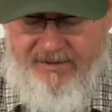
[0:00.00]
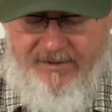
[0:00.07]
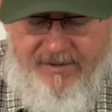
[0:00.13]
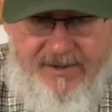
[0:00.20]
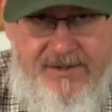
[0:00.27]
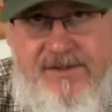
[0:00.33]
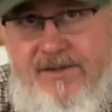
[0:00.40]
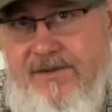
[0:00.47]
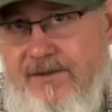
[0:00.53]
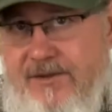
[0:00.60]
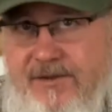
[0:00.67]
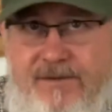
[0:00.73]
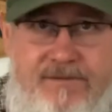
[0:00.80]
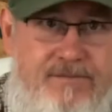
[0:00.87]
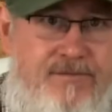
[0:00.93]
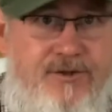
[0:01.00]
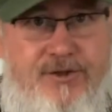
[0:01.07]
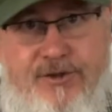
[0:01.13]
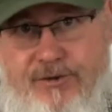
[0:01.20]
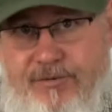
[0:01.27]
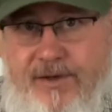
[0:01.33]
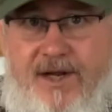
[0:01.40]
least
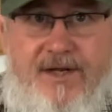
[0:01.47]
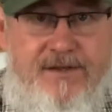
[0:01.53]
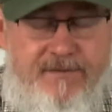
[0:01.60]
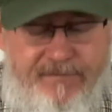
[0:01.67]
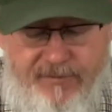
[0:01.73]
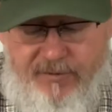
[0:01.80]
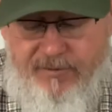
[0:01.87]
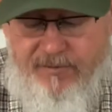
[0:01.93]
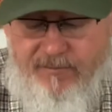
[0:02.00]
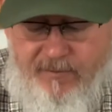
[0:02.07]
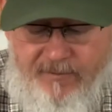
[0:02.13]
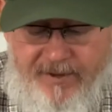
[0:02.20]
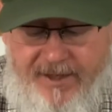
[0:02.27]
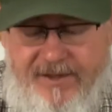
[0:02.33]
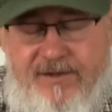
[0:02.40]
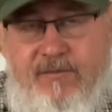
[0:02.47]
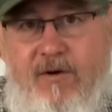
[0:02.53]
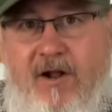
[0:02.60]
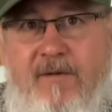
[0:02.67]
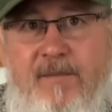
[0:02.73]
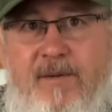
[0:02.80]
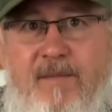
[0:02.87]
2 days of food when we hit
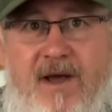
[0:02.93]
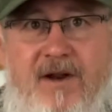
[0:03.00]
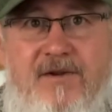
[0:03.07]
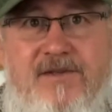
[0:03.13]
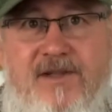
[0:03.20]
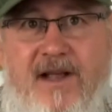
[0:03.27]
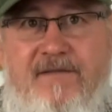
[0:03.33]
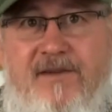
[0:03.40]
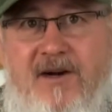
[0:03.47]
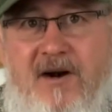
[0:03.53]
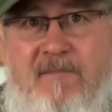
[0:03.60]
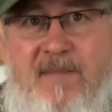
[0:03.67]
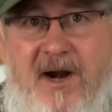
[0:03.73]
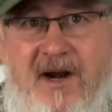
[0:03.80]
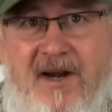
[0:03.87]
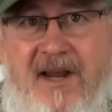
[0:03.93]
Tuolumne Meadows left in our bear